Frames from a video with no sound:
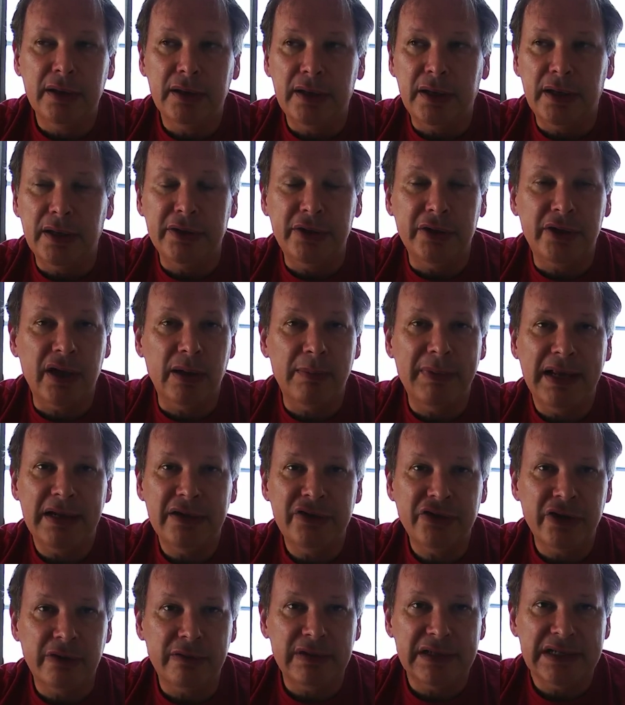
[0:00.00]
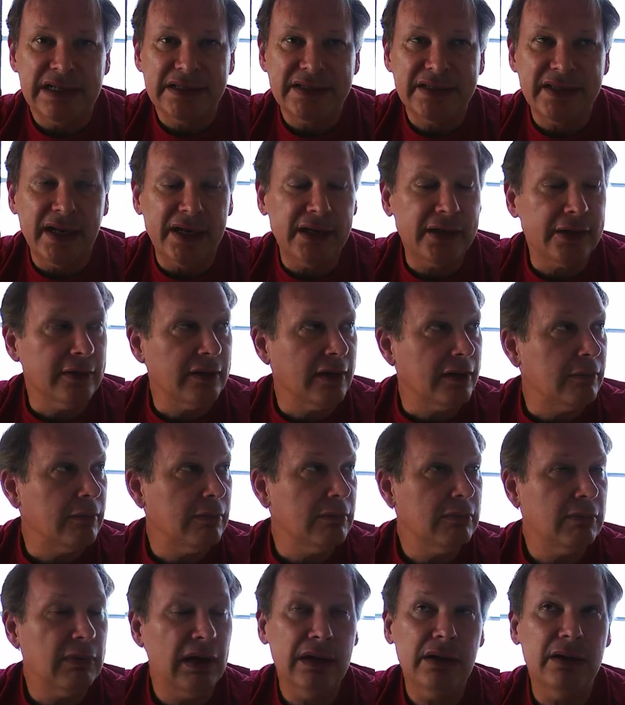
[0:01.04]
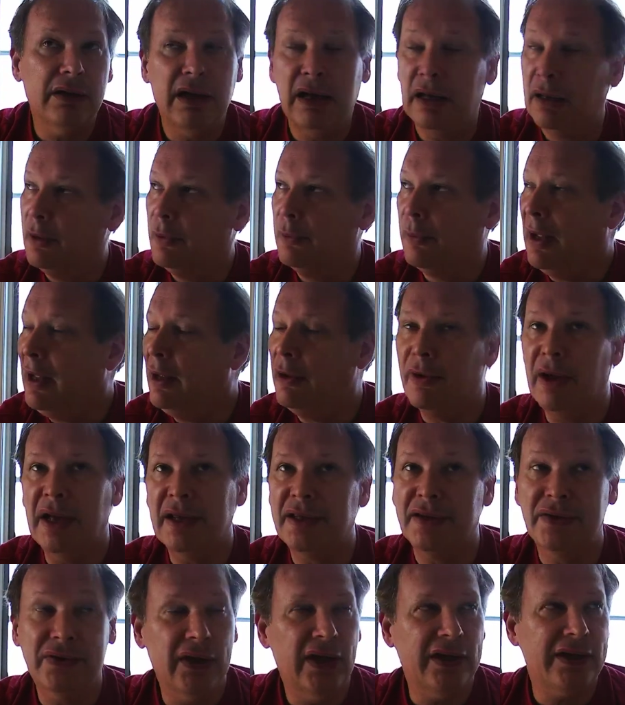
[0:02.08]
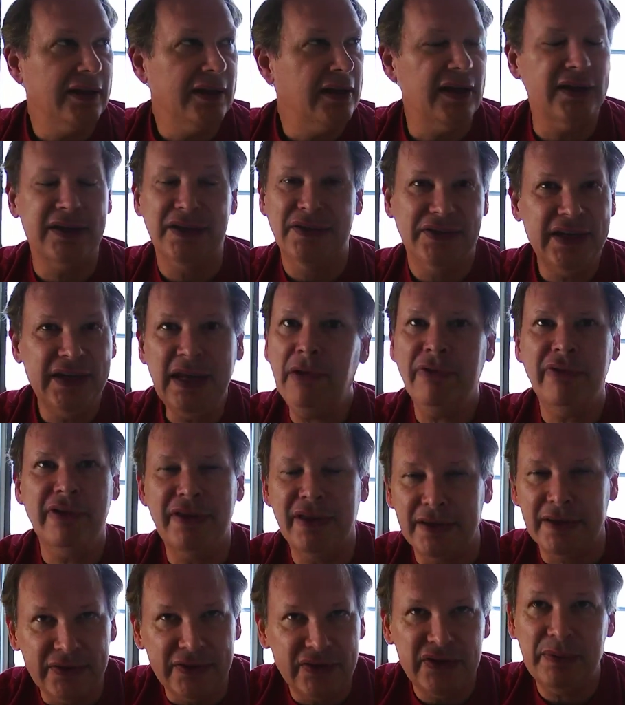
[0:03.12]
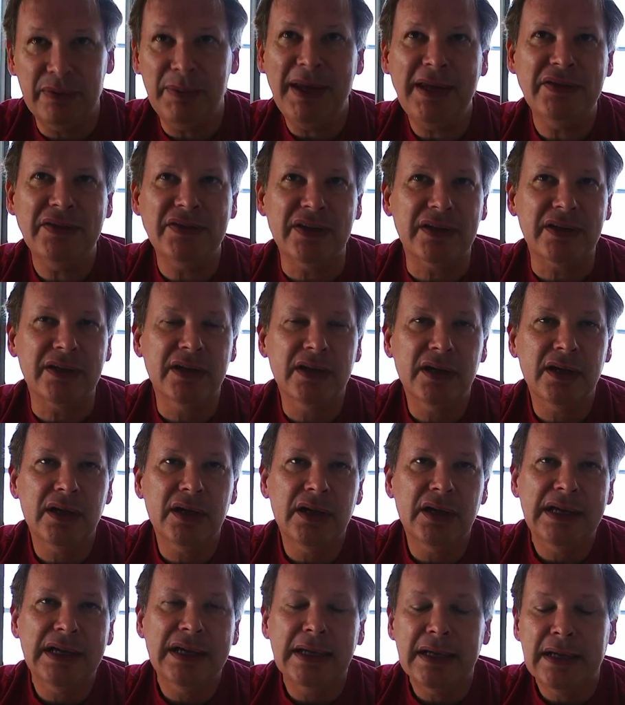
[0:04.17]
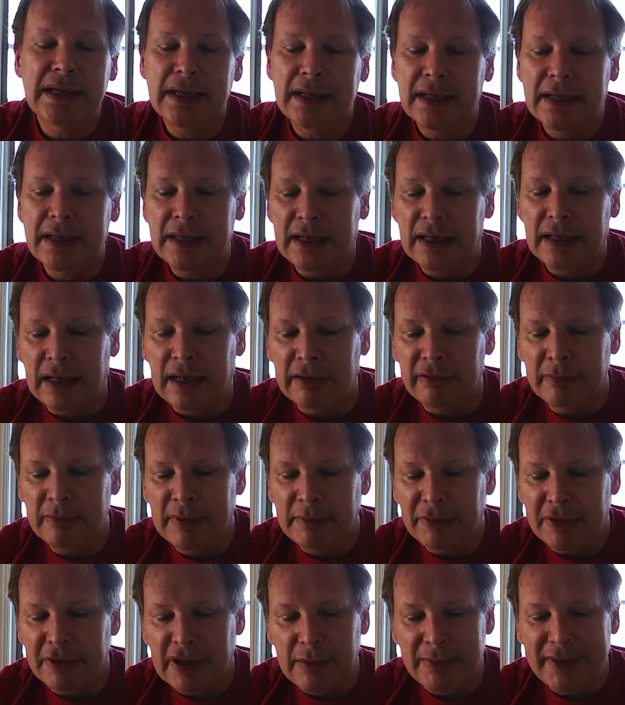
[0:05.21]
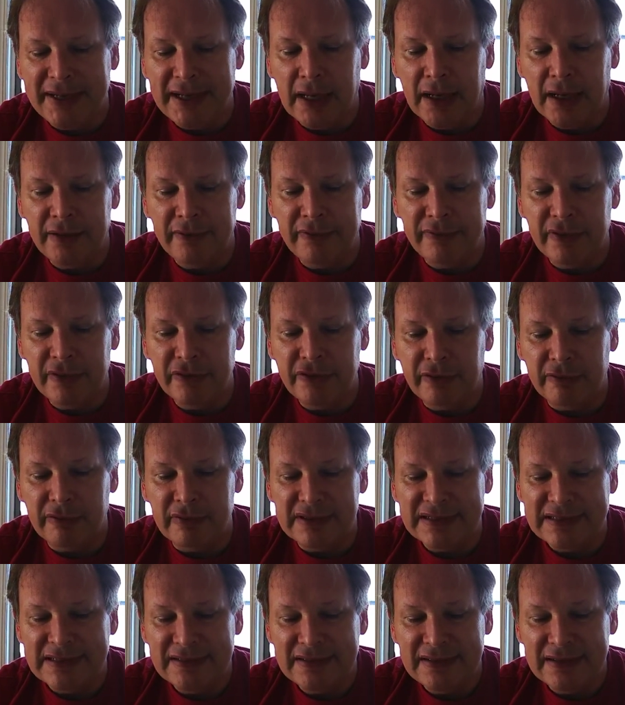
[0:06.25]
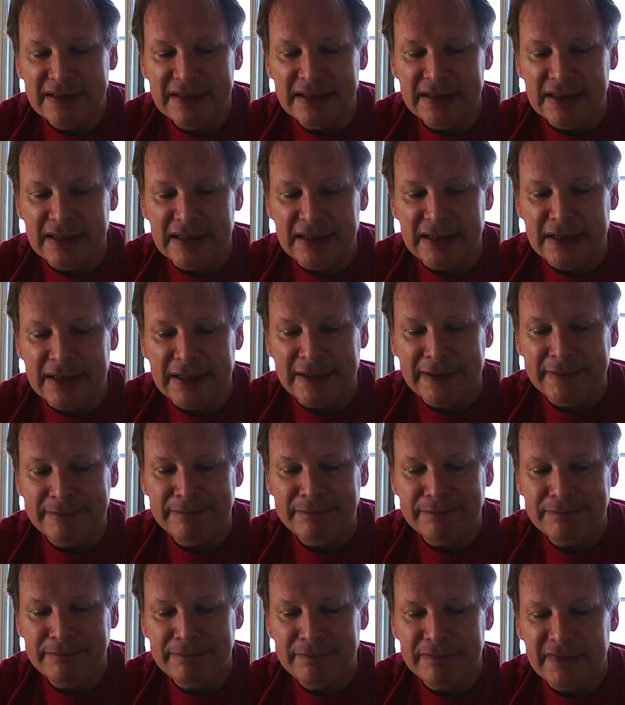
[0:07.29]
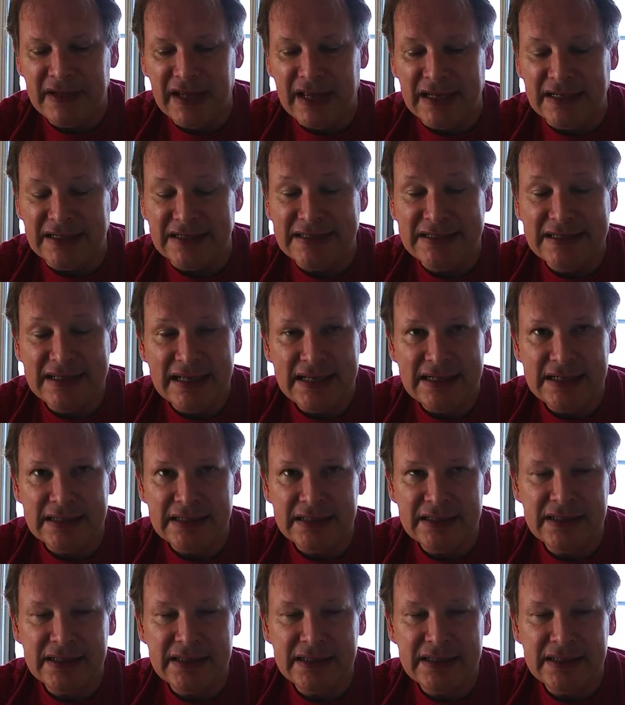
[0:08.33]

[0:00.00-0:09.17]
you come out of general anesthetic and you're like, wow, I can see everything. This is amazing. I remember coming out of the general anesthetic